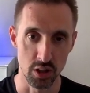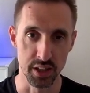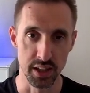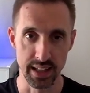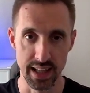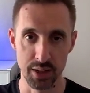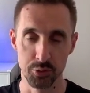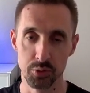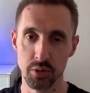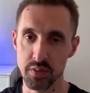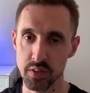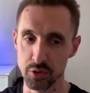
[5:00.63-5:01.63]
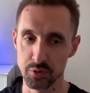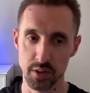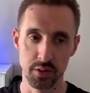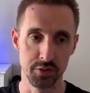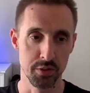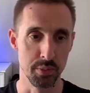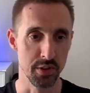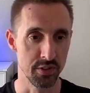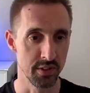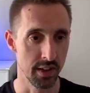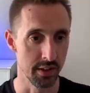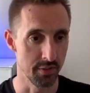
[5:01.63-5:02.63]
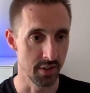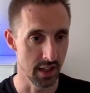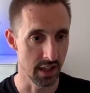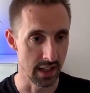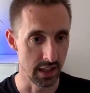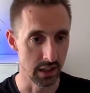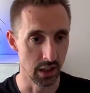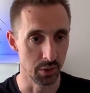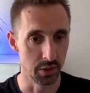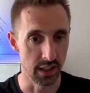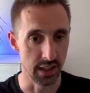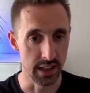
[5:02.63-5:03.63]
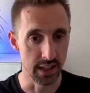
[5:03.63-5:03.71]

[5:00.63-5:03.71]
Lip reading: and allowed all of these files to be saved here locally